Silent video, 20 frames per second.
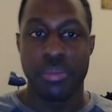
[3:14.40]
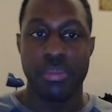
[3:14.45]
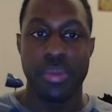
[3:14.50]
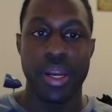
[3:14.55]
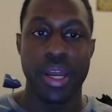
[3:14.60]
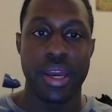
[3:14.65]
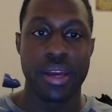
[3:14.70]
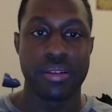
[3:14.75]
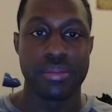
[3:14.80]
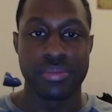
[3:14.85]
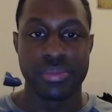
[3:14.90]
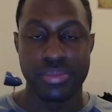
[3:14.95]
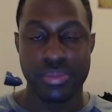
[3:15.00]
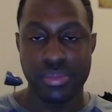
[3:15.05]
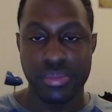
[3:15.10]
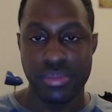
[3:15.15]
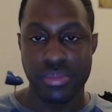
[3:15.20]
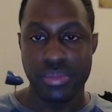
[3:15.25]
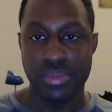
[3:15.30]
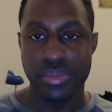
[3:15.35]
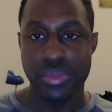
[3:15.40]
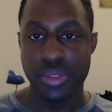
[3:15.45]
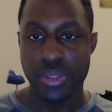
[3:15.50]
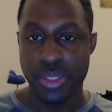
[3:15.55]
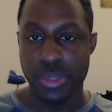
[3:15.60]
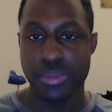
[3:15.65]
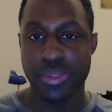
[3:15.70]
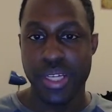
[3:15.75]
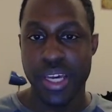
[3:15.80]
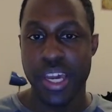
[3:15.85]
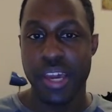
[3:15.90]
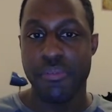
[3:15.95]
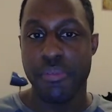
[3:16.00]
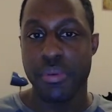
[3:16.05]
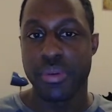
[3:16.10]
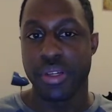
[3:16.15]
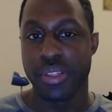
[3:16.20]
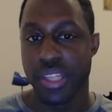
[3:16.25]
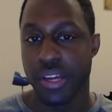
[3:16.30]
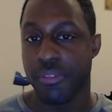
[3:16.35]
But hey, so I'm saying if it
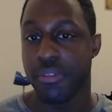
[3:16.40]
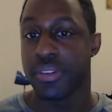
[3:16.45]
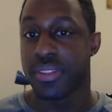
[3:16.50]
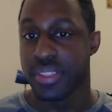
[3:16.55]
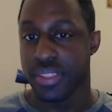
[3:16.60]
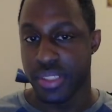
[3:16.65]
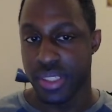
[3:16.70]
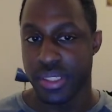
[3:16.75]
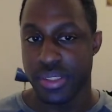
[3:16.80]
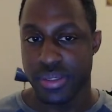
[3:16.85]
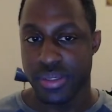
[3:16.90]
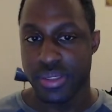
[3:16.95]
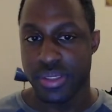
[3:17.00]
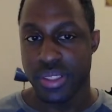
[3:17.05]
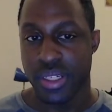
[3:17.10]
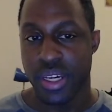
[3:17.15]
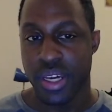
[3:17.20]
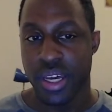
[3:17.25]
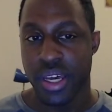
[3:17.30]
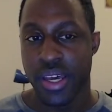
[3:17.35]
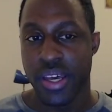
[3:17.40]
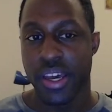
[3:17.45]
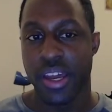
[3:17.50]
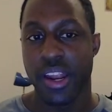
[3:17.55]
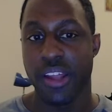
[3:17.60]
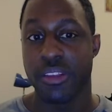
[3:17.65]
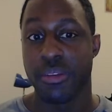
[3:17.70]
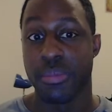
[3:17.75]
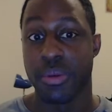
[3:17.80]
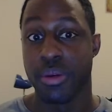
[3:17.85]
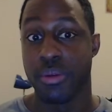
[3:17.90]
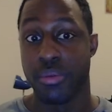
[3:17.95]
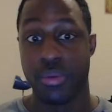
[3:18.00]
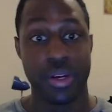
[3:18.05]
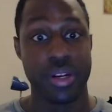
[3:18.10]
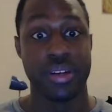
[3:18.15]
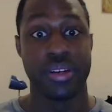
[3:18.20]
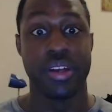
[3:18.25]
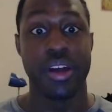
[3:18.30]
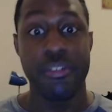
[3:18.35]
was a different season, it'd have to be
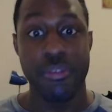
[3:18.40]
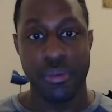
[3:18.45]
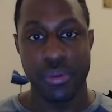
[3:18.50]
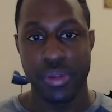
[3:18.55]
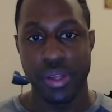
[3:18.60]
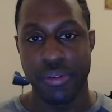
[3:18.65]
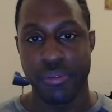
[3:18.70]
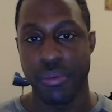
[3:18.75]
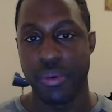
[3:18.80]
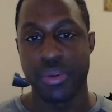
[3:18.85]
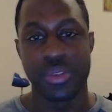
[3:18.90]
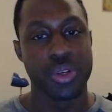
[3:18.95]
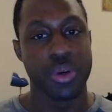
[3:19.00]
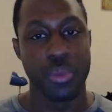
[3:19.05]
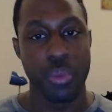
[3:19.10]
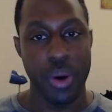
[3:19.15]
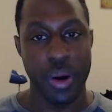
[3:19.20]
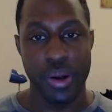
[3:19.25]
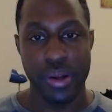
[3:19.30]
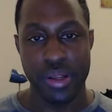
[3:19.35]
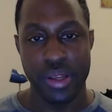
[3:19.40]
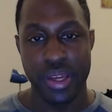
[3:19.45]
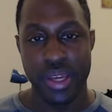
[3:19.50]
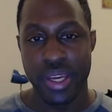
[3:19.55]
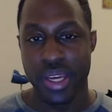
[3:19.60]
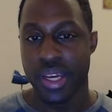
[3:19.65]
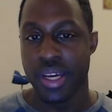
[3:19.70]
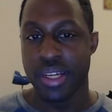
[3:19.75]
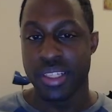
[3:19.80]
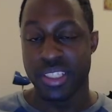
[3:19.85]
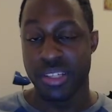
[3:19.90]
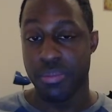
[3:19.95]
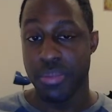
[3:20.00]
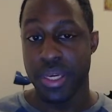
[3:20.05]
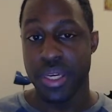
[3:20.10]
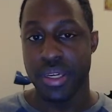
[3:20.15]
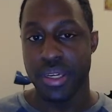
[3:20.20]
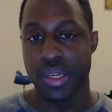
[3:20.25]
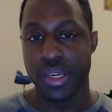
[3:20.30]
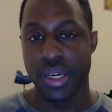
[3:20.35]
written differently for it to work. To
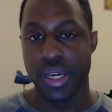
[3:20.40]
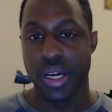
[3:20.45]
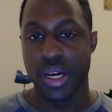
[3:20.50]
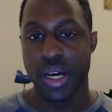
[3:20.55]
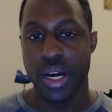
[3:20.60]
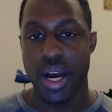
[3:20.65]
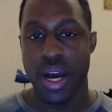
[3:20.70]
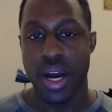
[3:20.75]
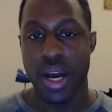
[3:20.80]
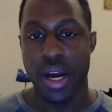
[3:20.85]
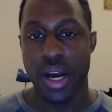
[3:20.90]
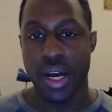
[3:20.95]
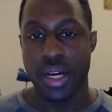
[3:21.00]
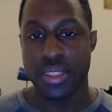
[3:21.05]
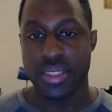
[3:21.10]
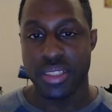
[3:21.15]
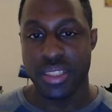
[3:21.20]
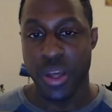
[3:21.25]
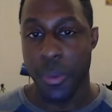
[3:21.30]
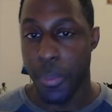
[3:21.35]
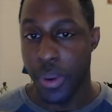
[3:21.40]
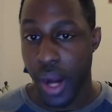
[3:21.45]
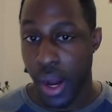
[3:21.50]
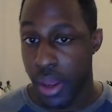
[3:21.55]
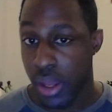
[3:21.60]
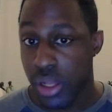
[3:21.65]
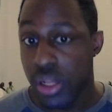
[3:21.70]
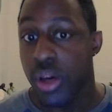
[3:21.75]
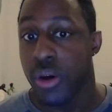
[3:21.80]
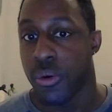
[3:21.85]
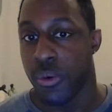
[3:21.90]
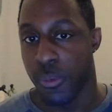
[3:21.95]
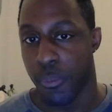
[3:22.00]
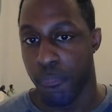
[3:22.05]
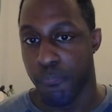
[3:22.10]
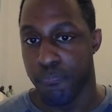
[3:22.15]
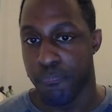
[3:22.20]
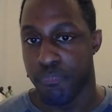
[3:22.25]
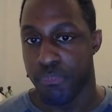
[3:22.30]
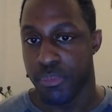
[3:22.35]
me, a summer night alone,
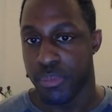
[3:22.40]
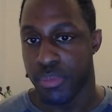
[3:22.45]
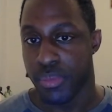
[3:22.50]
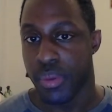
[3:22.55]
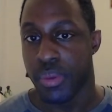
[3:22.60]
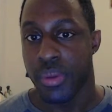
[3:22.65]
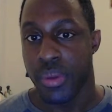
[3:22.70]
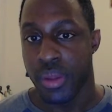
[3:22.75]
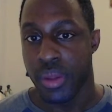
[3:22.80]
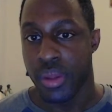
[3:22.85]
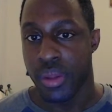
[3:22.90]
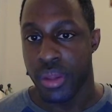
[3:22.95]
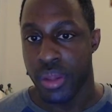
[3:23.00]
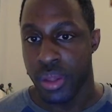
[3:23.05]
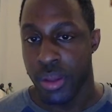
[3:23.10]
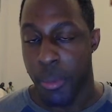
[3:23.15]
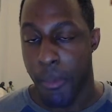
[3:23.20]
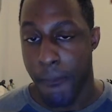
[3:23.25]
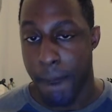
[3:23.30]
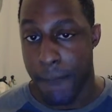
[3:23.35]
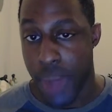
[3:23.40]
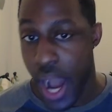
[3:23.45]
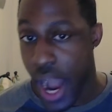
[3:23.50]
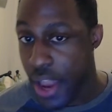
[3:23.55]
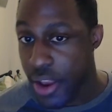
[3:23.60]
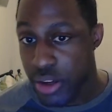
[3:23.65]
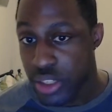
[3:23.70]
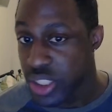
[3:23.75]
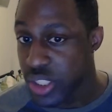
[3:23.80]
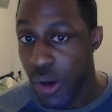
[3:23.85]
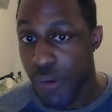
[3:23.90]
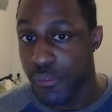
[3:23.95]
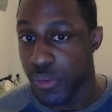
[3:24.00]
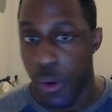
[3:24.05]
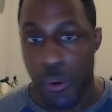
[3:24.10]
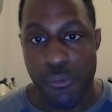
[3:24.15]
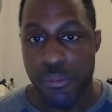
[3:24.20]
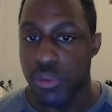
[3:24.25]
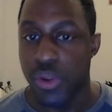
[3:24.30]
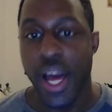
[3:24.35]
by yourself,
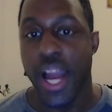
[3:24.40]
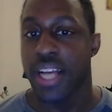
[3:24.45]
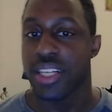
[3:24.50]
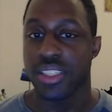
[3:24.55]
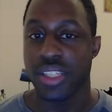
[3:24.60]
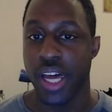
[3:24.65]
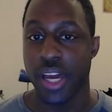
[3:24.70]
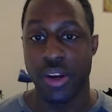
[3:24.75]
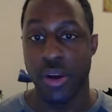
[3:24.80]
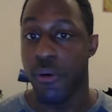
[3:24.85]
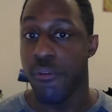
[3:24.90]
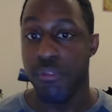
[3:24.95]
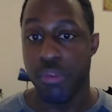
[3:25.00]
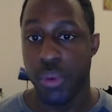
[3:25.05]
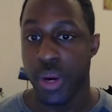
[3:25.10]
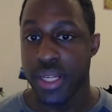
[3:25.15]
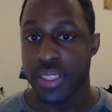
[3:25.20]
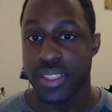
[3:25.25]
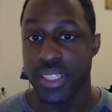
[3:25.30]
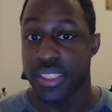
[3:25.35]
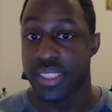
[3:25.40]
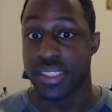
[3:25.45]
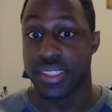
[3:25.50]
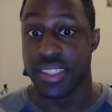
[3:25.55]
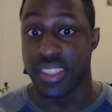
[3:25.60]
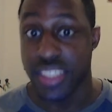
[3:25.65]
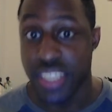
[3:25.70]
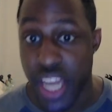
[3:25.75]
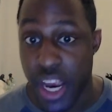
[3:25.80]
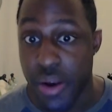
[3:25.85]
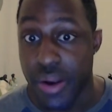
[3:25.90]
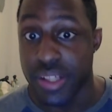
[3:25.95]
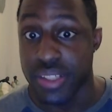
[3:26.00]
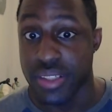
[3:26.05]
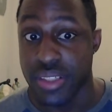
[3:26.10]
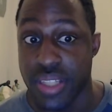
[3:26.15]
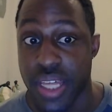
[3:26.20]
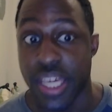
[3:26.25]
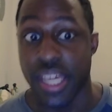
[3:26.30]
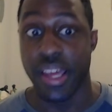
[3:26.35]
no flashlight, no friends, it's the
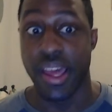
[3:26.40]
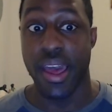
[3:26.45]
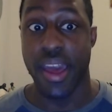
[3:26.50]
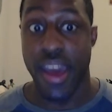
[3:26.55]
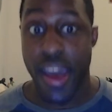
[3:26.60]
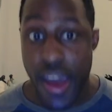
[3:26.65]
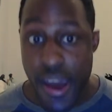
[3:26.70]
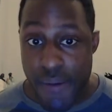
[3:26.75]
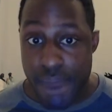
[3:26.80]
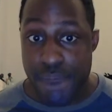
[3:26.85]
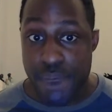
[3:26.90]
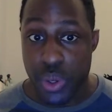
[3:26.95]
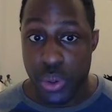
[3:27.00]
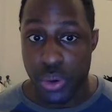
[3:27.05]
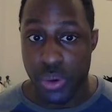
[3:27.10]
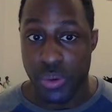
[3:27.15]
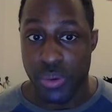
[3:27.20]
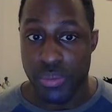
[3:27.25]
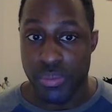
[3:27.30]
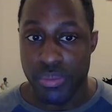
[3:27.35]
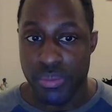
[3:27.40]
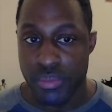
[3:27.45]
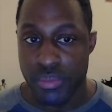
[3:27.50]
scariest thing ever.